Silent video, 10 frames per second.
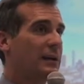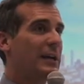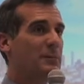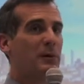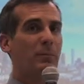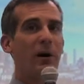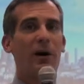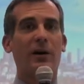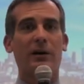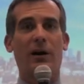That's been
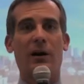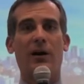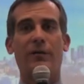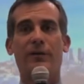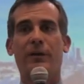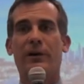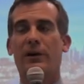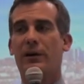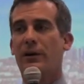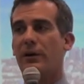part of
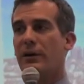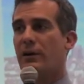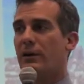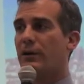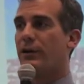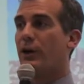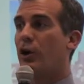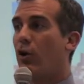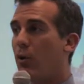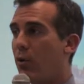the
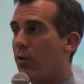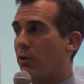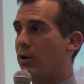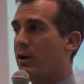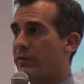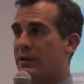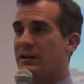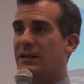core of this